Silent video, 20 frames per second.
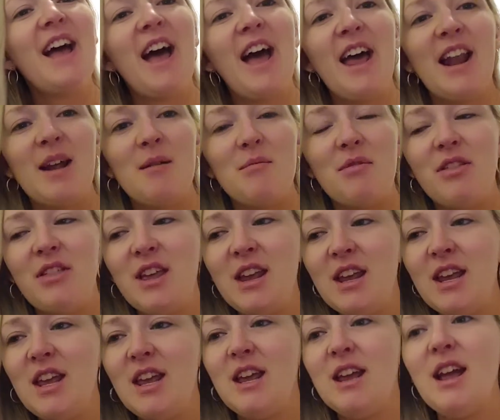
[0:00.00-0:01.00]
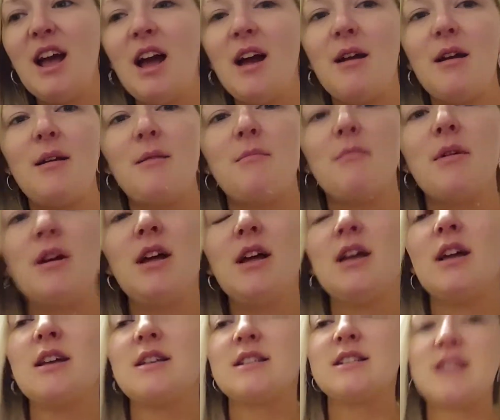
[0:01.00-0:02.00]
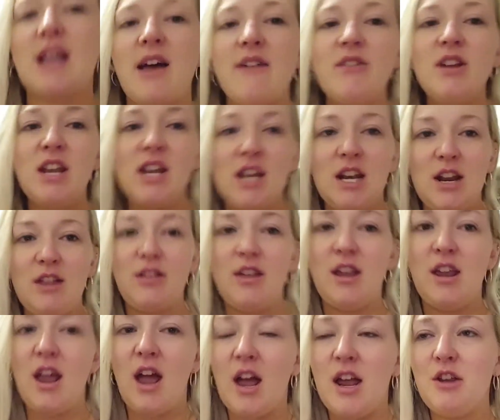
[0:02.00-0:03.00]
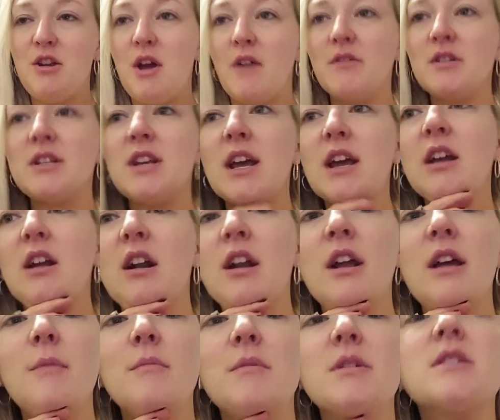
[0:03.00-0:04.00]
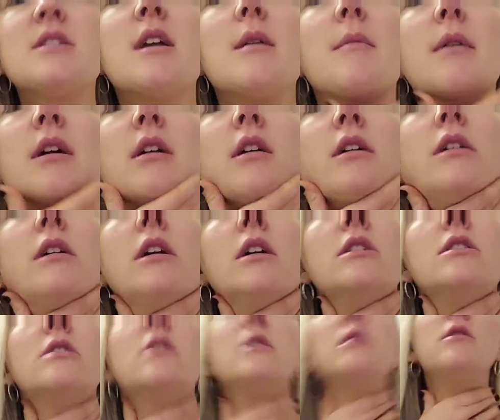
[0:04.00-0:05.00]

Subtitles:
And I'm thinking, since I haven't eaten anything yet, and you have to take it on an empty stomach, gosh,